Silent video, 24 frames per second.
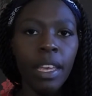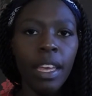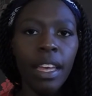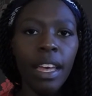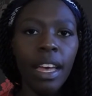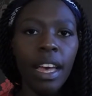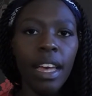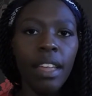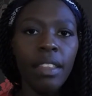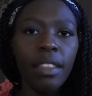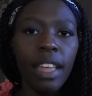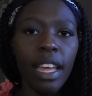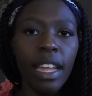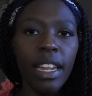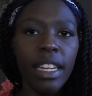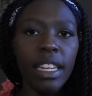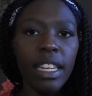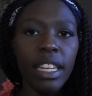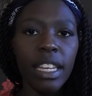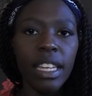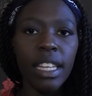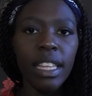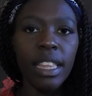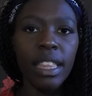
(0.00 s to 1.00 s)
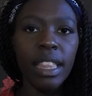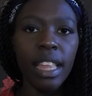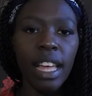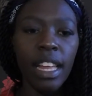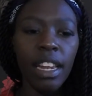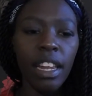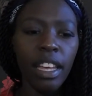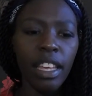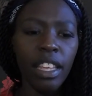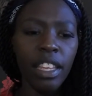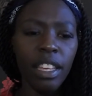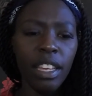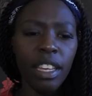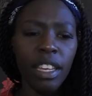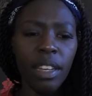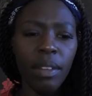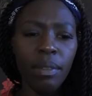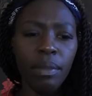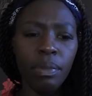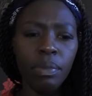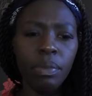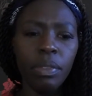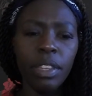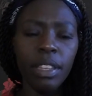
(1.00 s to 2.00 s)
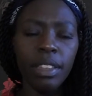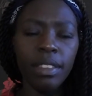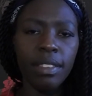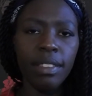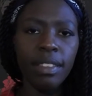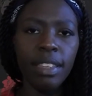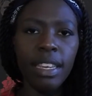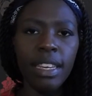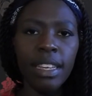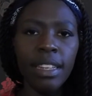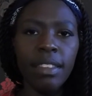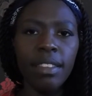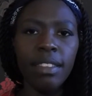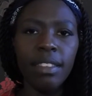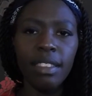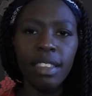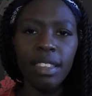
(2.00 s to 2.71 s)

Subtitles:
and then they're like seats.